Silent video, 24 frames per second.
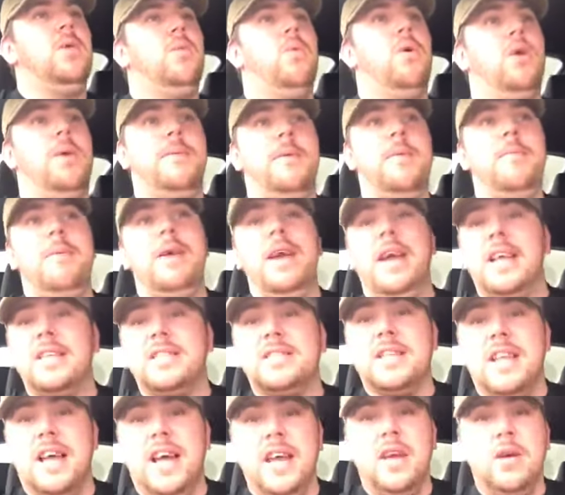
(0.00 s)
one of my
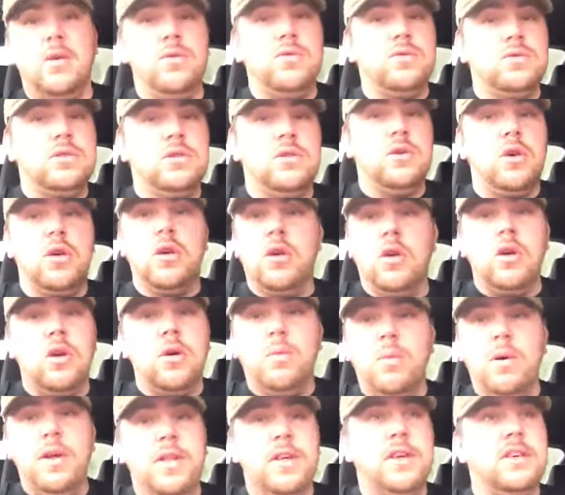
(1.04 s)
mates, like, who's no
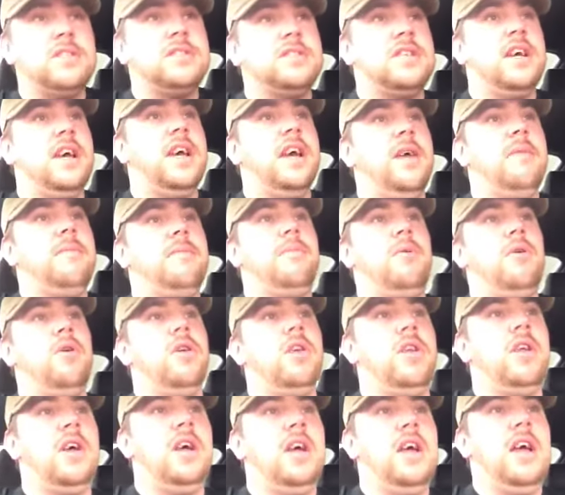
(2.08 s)
longer with us, uh, but
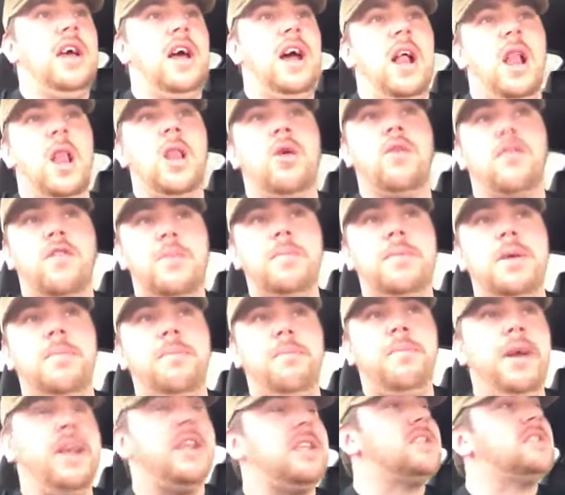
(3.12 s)
I love him
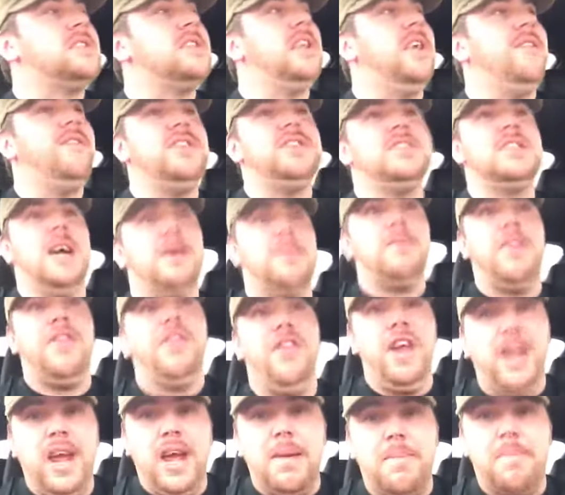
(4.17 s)
to bits, and every time I
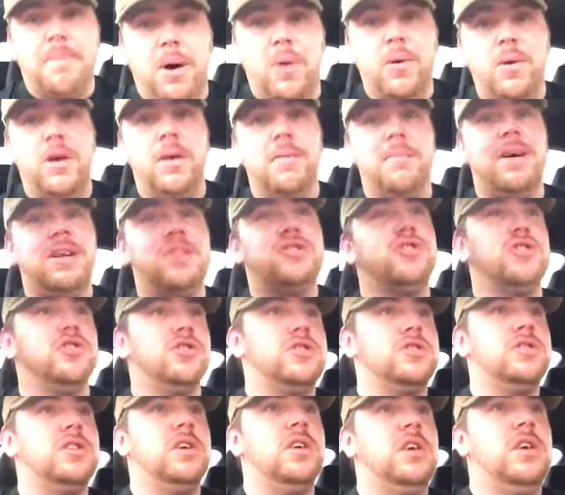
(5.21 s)
think about him, I
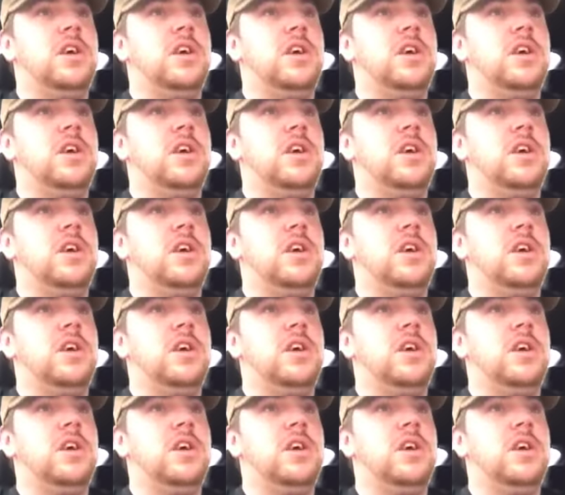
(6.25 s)
just,